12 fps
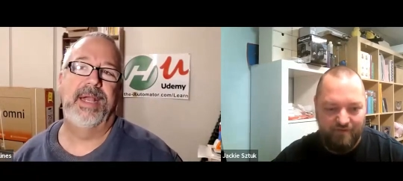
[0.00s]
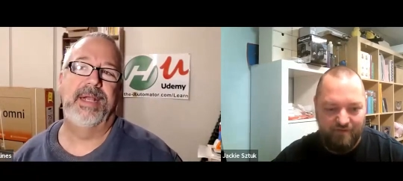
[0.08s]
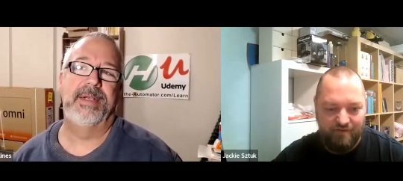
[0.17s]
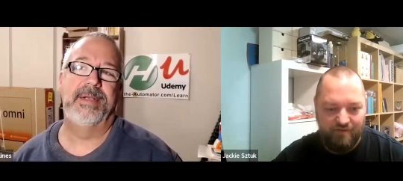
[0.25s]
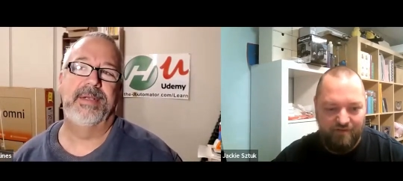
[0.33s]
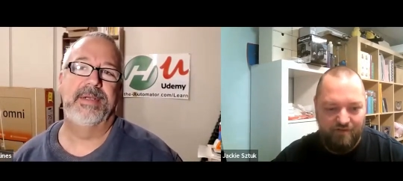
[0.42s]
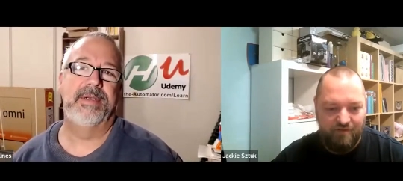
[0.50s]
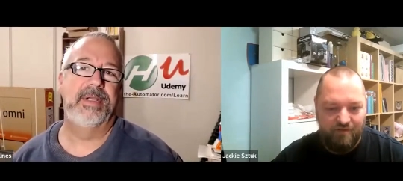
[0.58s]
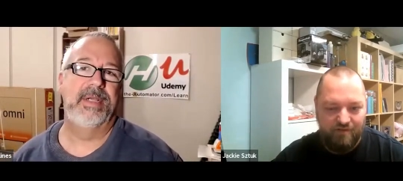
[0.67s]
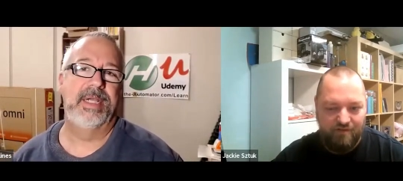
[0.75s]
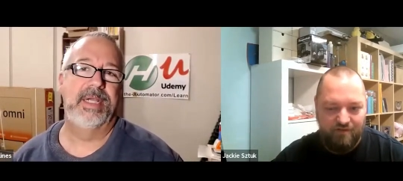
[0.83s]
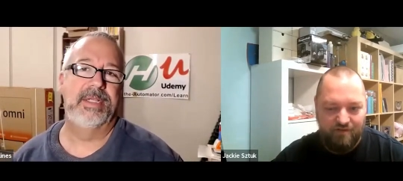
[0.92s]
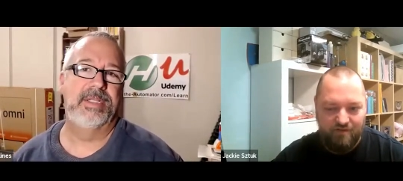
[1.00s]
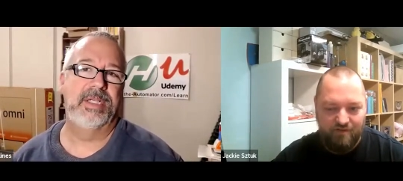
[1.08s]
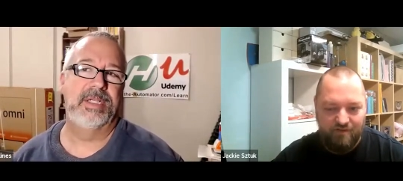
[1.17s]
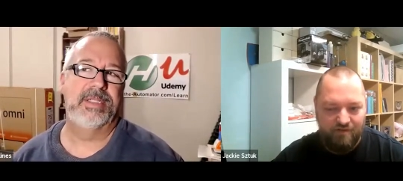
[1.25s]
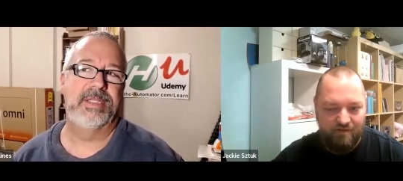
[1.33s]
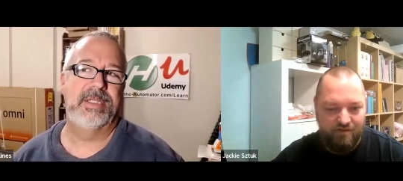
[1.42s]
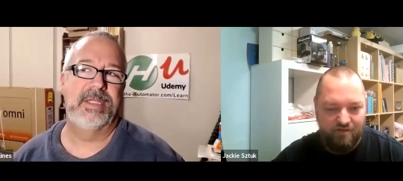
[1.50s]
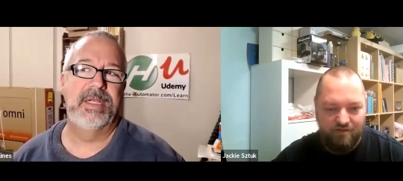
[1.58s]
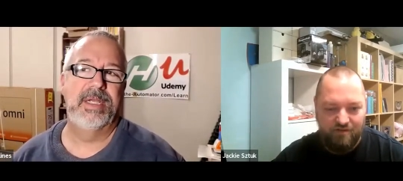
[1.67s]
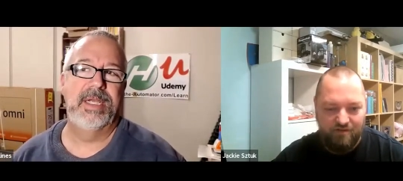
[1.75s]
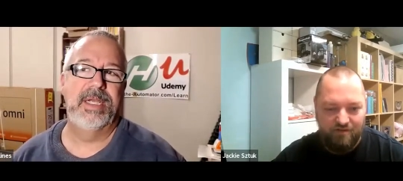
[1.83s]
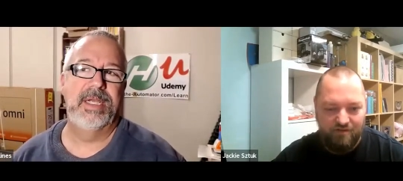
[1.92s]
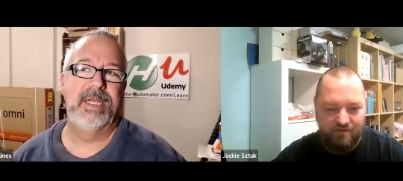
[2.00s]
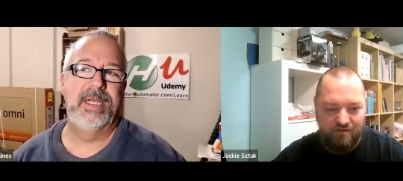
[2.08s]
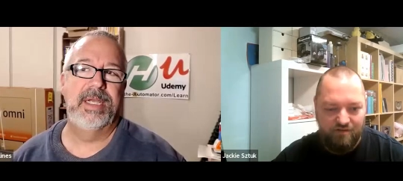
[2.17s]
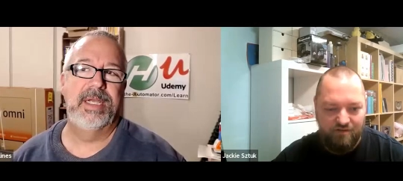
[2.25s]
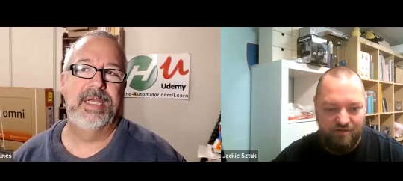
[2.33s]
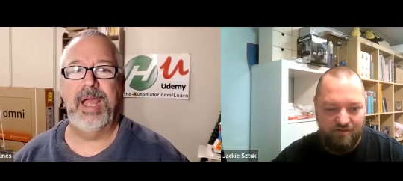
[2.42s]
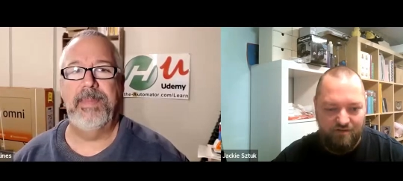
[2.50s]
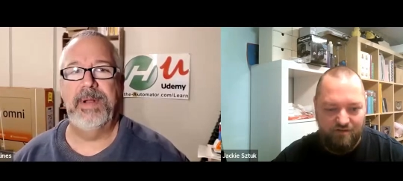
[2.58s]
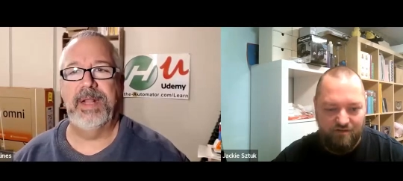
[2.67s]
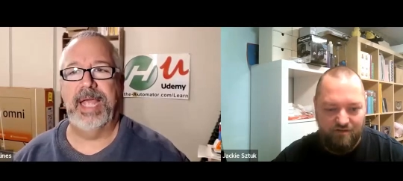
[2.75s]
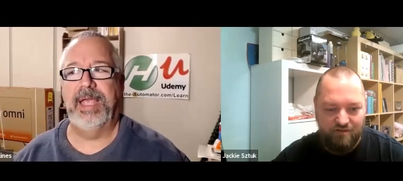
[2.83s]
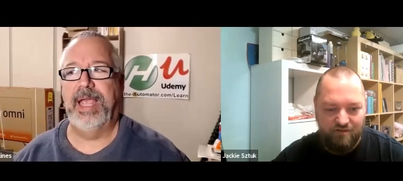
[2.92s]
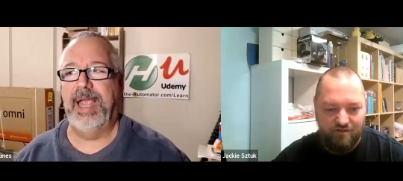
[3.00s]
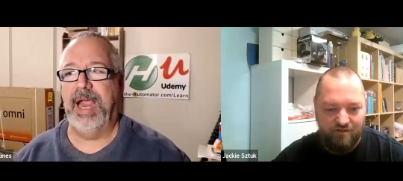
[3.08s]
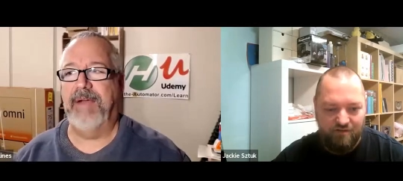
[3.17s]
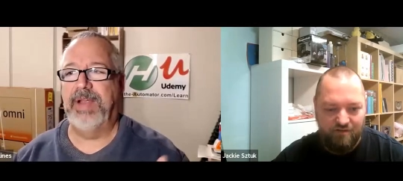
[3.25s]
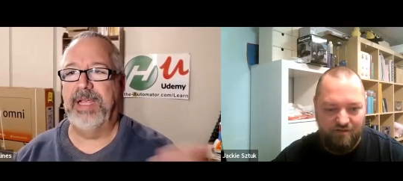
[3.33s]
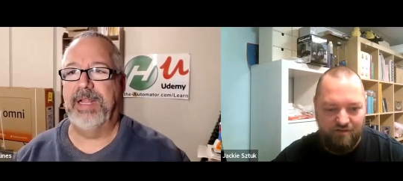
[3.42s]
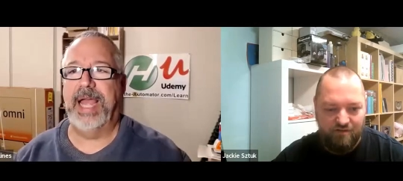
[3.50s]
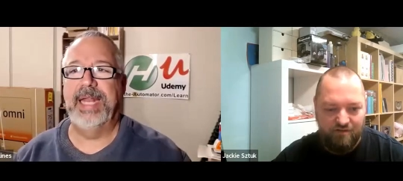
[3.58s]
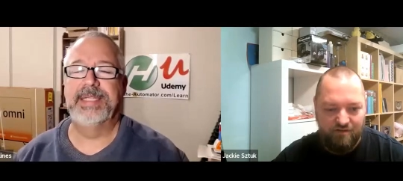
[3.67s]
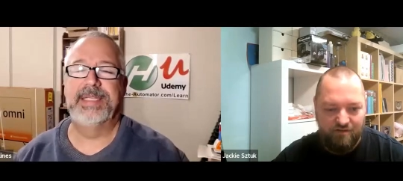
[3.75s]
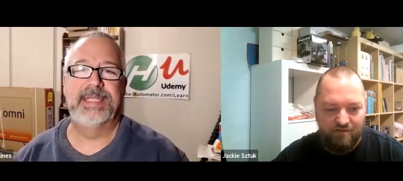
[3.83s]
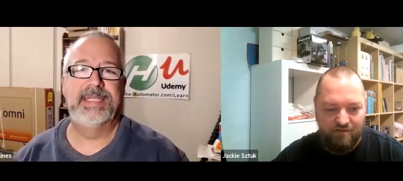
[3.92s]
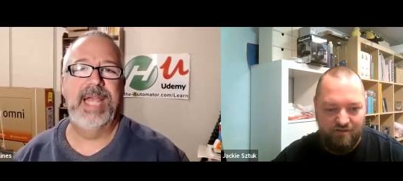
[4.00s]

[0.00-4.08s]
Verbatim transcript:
Speaker 1: And it just, we get caught up in like every client